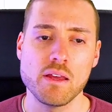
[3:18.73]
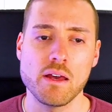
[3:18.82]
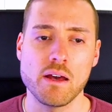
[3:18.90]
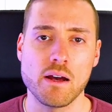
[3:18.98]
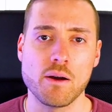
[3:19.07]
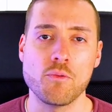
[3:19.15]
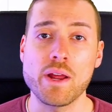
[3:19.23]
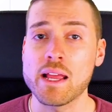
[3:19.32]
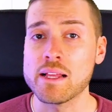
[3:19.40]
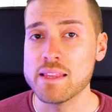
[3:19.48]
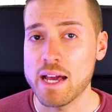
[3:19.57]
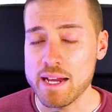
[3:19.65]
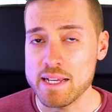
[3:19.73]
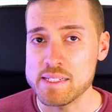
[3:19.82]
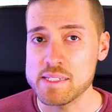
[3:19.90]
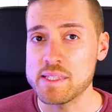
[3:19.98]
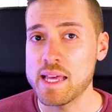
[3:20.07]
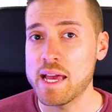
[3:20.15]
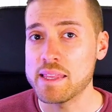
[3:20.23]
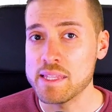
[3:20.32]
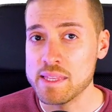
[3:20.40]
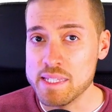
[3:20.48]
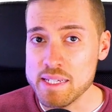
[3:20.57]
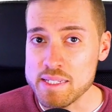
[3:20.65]
uh, recognize that
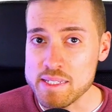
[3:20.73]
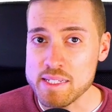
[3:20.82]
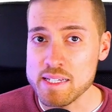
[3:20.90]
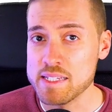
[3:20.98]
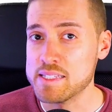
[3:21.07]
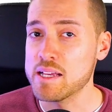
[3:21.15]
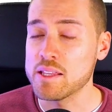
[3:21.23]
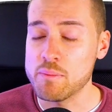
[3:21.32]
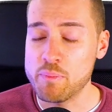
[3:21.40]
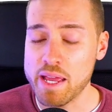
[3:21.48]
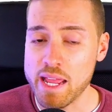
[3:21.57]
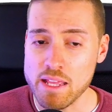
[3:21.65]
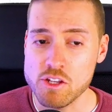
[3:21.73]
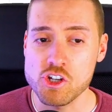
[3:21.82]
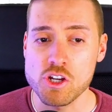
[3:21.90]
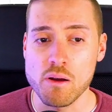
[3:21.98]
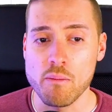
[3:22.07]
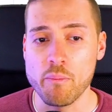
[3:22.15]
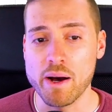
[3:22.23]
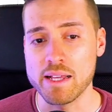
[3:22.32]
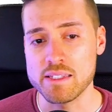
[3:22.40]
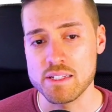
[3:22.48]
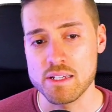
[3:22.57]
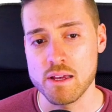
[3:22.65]
this is not a page,
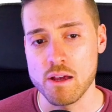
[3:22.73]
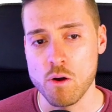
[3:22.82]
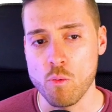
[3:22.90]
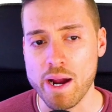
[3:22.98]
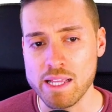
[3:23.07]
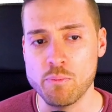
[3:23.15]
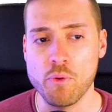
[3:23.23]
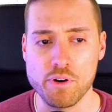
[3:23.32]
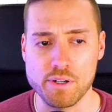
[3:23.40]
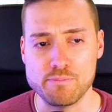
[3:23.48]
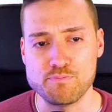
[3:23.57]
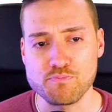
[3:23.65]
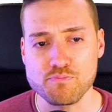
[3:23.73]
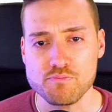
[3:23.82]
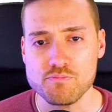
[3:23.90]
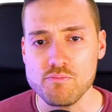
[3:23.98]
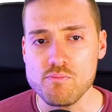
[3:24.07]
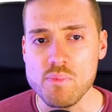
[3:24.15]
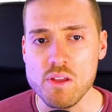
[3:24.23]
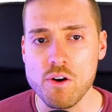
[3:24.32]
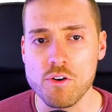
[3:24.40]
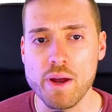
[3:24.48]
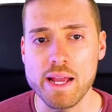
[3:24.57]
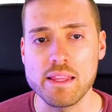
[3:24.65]
but a whiteboard.
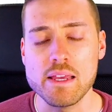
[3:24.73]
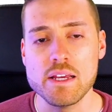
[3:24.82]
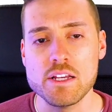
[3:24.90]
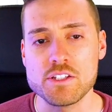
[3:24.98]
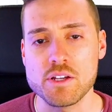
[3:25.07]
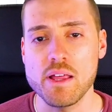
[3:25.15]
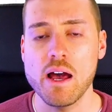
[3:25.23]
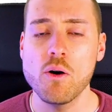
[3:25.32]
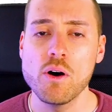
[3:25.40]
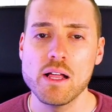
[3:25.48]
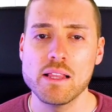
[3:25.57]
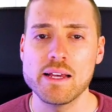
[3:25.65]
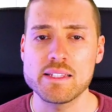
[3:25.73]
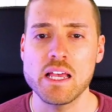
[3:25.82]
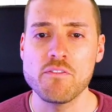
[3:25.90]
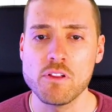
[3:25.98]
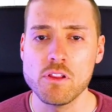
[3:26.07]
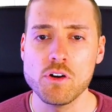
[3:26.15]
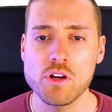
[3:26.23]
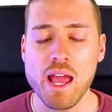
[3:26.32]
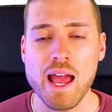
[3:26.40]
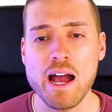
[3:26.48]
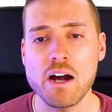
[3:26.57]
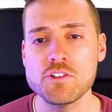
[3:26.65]
All right. So now let's have a look
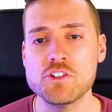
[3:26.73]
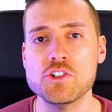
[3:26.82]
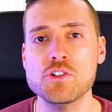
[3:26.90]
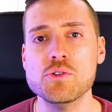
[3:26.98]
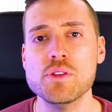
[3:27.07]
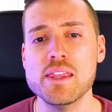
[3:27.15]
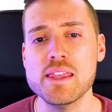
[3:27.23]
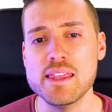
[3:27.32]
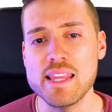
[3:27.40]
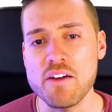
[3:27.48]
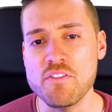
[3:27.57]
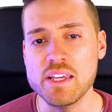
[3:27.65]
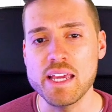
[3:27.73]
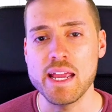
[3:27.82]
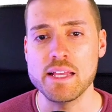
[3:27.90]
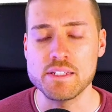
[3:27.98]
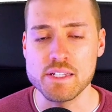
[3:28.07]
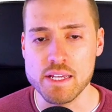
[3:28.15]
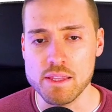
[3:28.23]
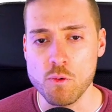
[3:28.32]
how to navigate in the